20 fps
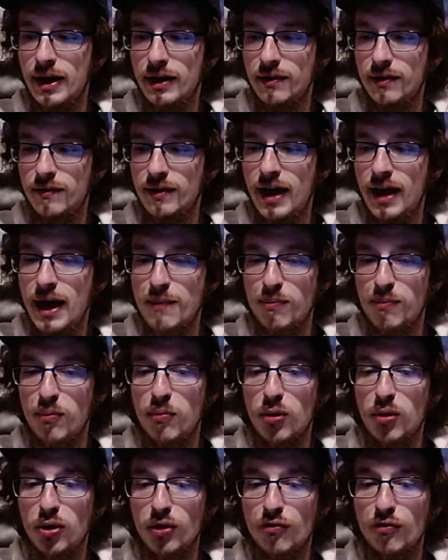
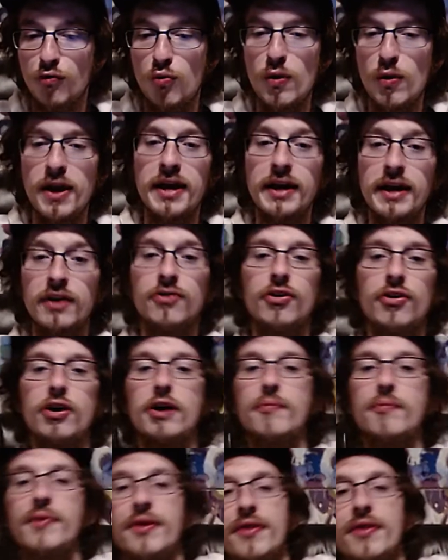capable of winning a
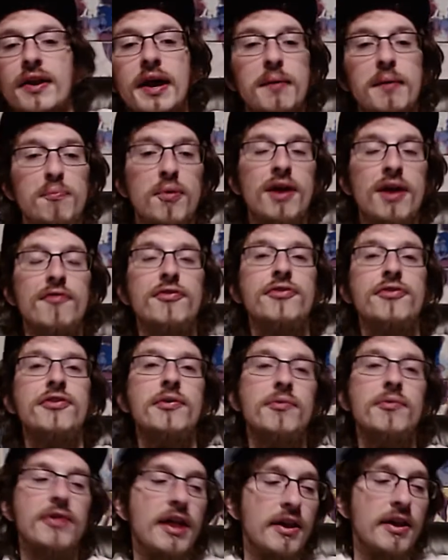tournament, then I preface it
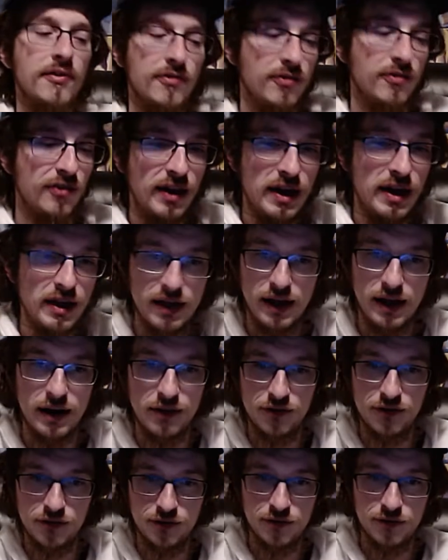with that and say that
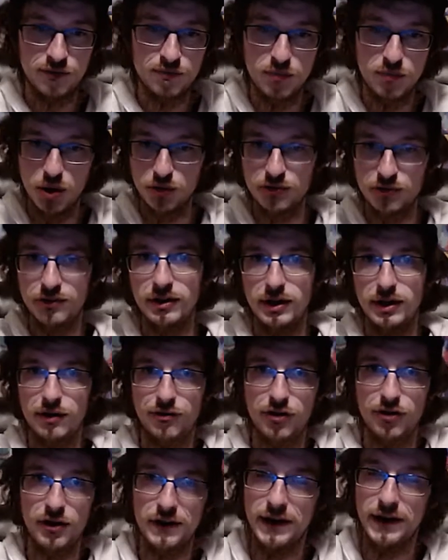it's mostly a
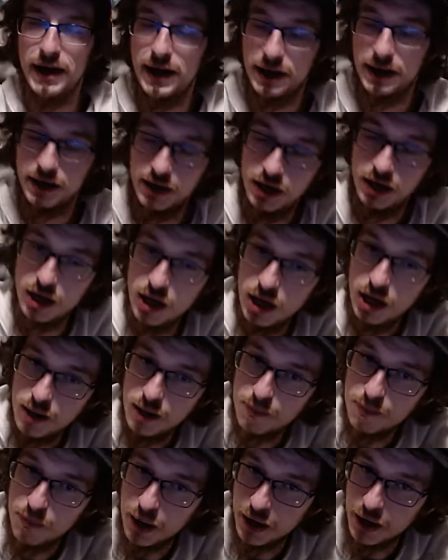fun deck.
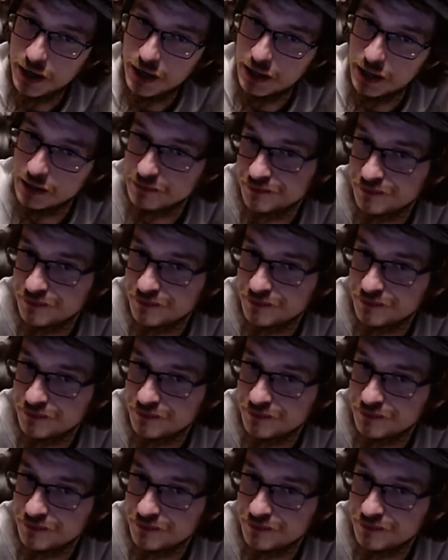But